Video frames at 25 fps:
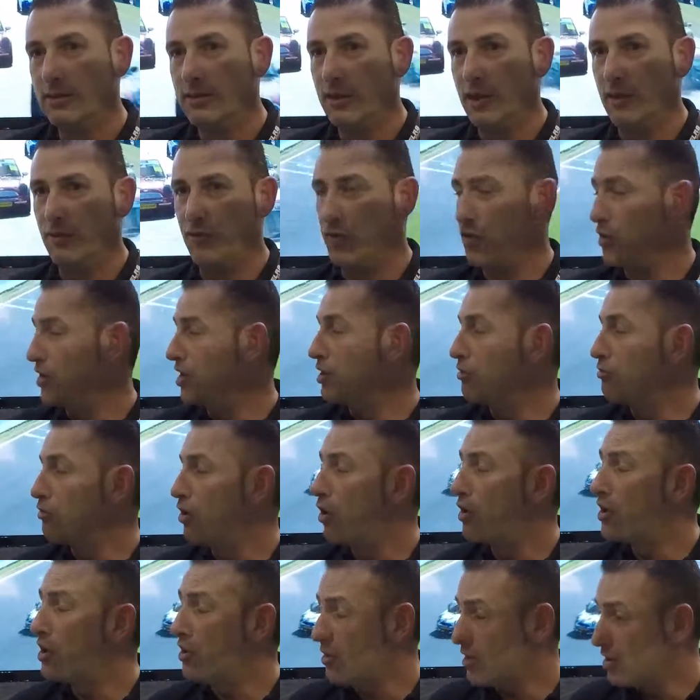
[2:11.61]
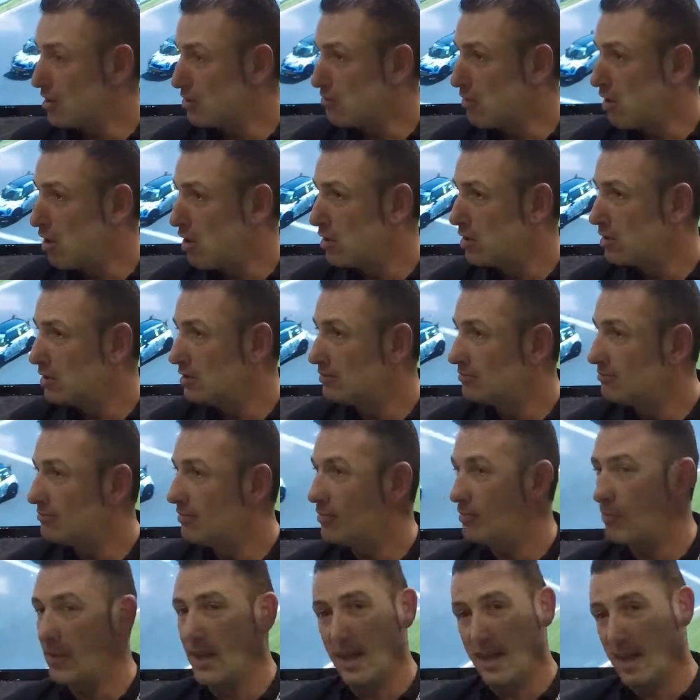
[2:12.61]
If you're in the wrong, you're in the wrong.
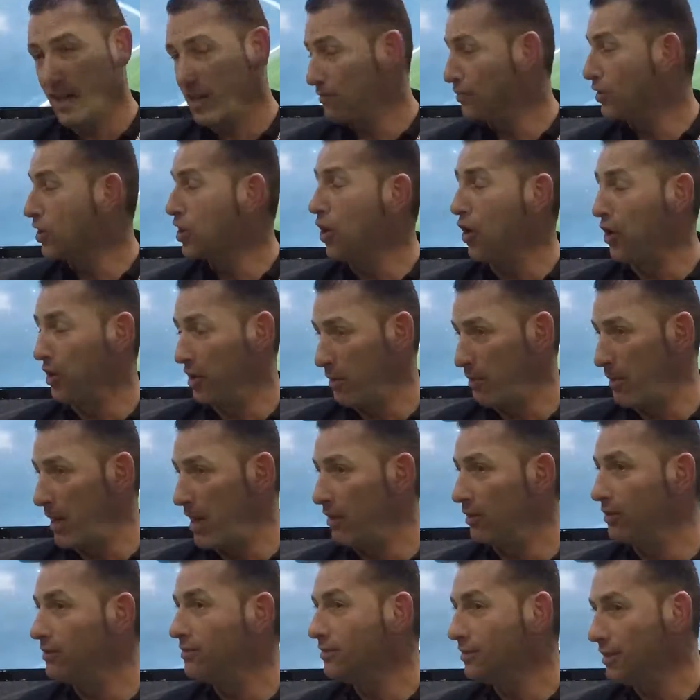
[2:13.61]
Then it's forgotten about.